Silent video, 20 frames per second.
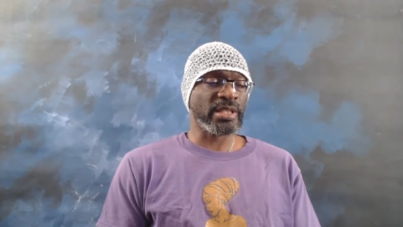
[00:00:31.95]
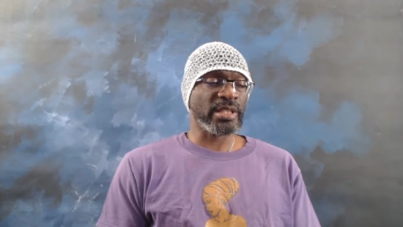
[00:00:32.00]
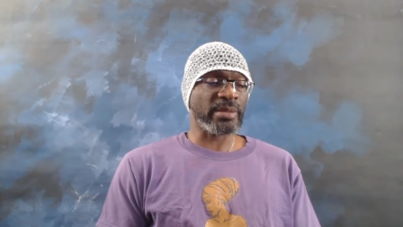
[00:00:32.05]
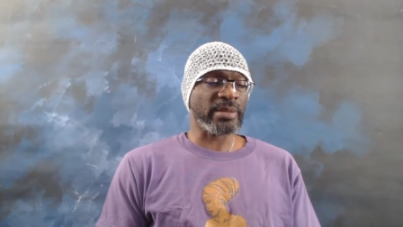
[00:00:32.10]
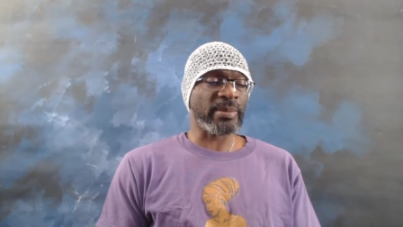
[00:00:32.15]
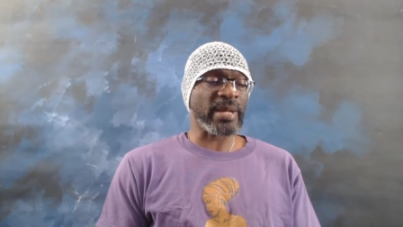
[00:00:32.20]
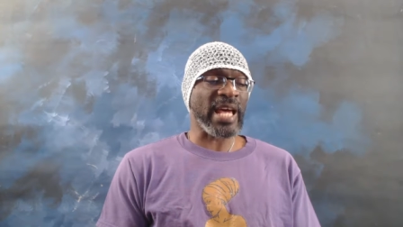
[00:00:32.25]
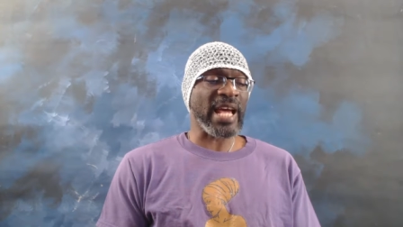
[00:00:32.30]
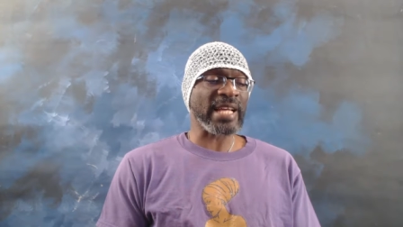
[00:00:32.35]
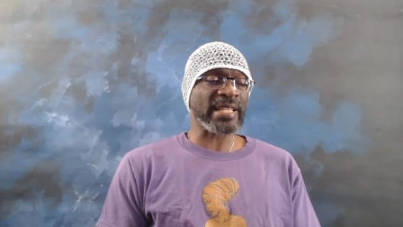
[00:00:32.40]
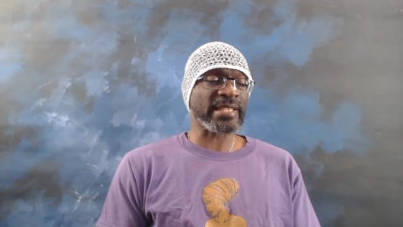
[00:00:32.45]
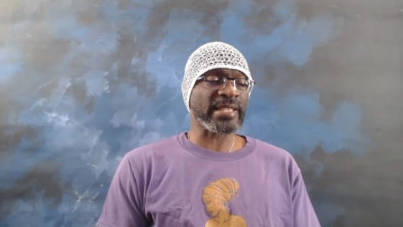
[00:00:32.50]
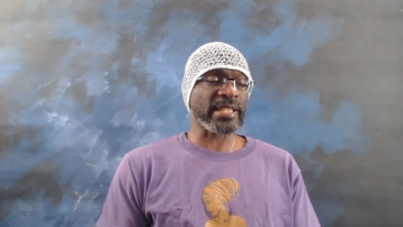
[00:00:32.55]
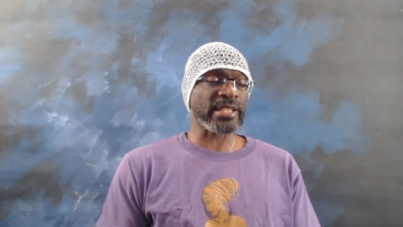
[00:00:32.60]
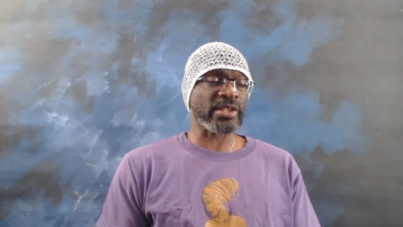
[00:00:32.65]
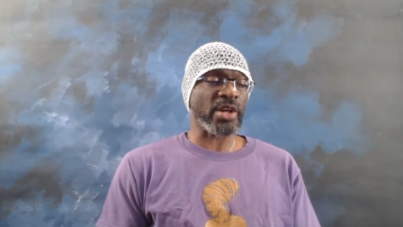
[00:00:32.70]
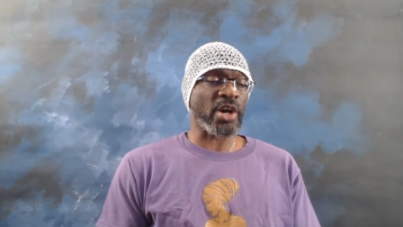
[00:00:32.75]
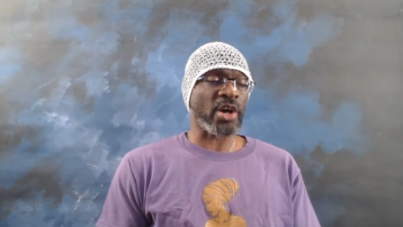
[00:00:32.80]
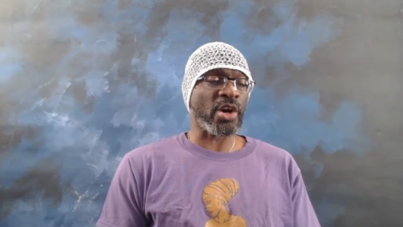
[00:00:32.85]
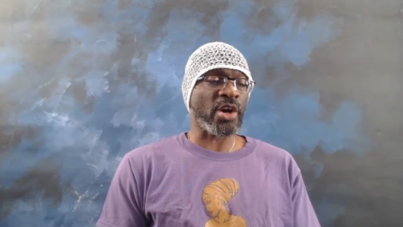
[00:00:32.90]
The blacks
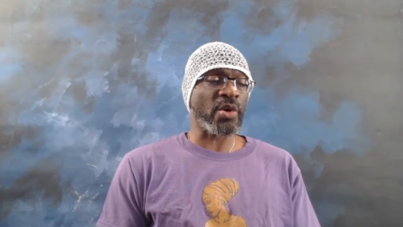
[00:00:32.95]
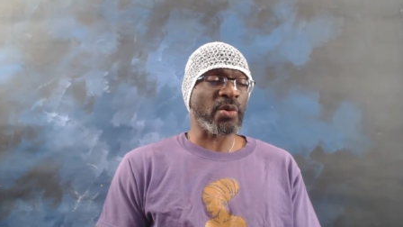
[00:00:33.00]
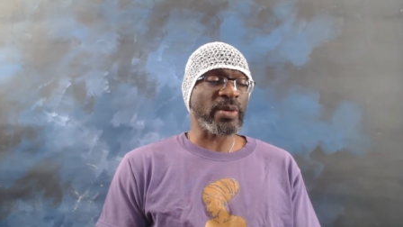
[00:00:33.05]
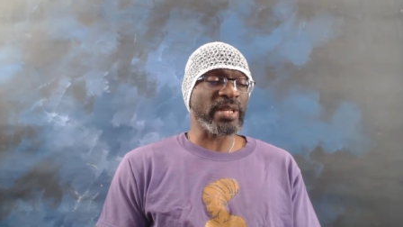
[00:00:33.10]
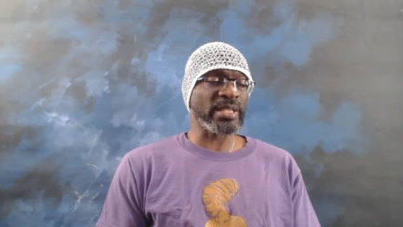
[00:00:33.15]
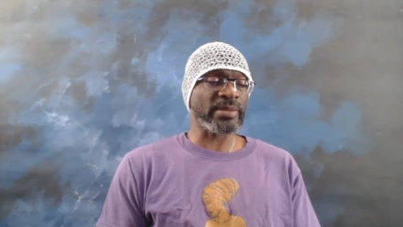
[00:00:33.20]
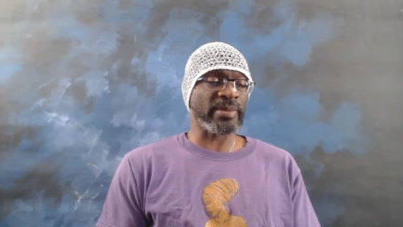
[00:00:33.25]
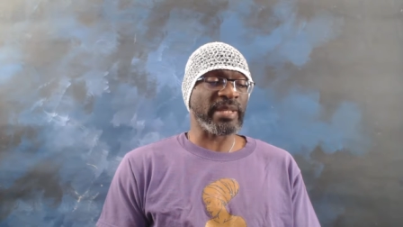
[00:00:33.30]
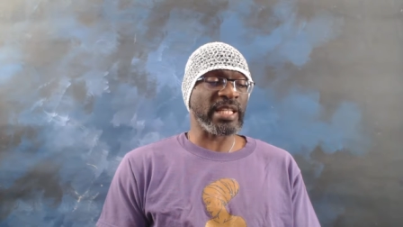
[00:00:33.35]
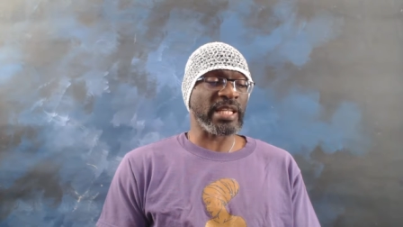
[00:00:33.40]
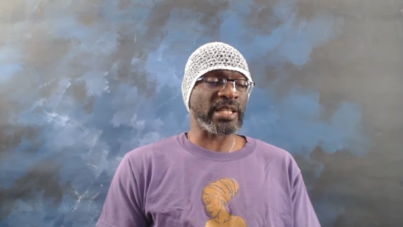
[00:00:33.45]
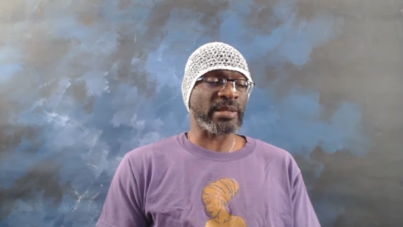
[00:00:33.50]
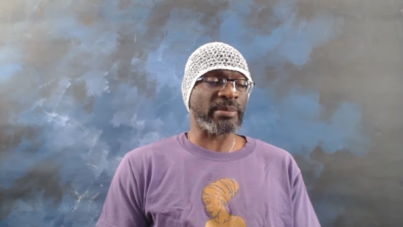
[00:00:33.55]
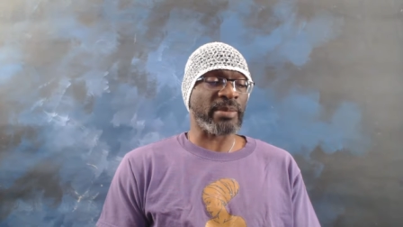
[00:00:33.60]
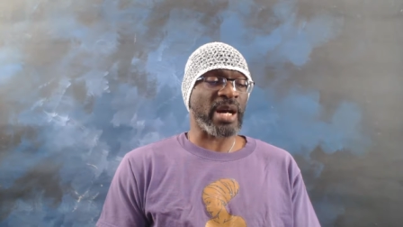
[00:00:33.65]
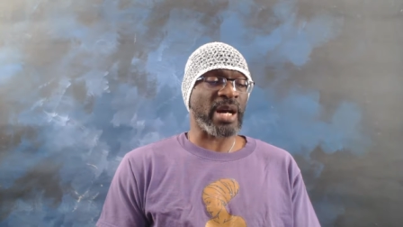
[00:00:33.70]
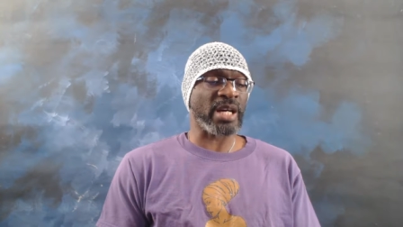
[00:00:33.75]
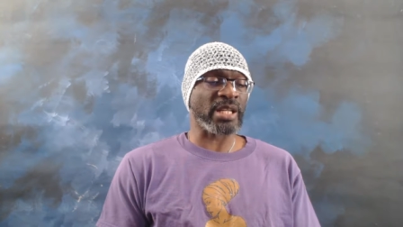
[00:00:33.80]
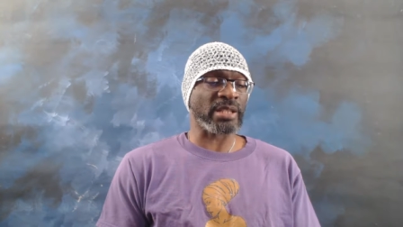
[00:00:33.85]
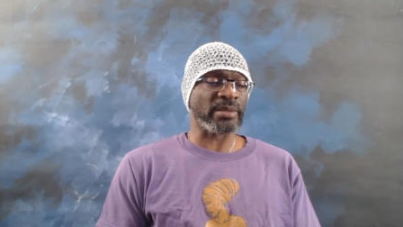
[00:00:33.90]
has always been at the
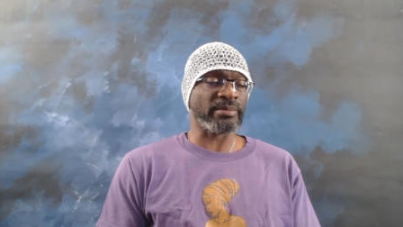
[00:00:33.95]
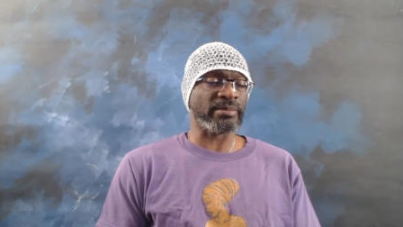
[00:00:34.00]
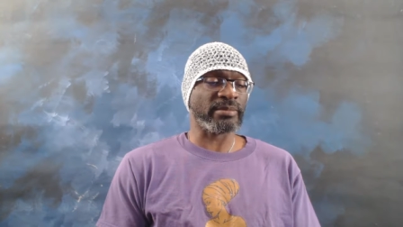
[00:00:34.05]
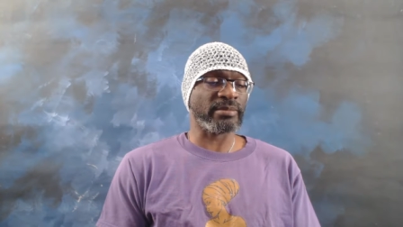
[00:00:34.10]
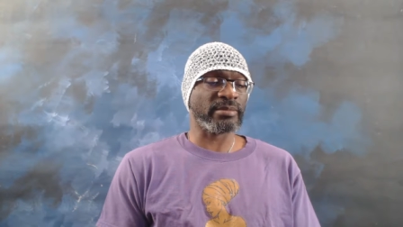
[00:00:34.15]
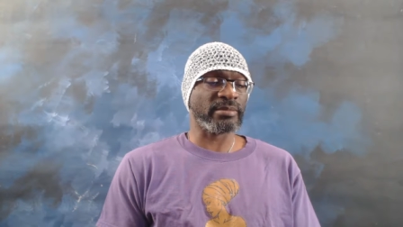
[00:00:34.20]
bottom.